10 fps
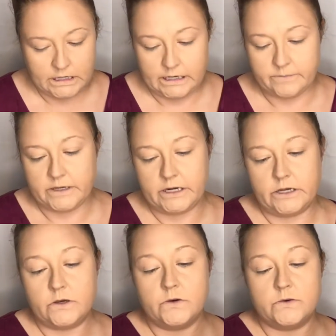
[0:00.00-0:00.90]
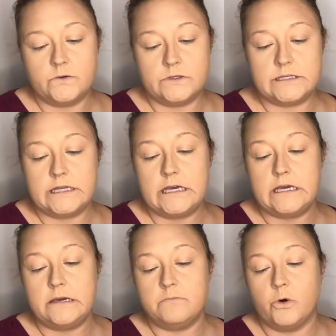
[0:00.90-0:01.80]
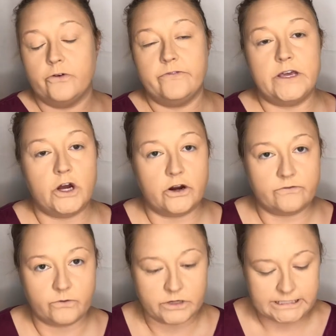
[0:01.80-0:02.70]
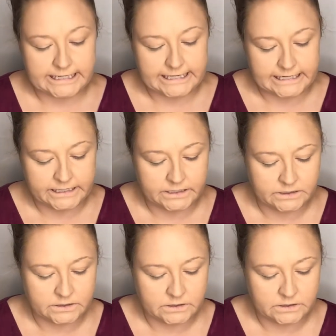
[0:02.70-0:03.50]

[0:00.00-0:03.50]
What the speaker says: I'm going to use the Morphe R14.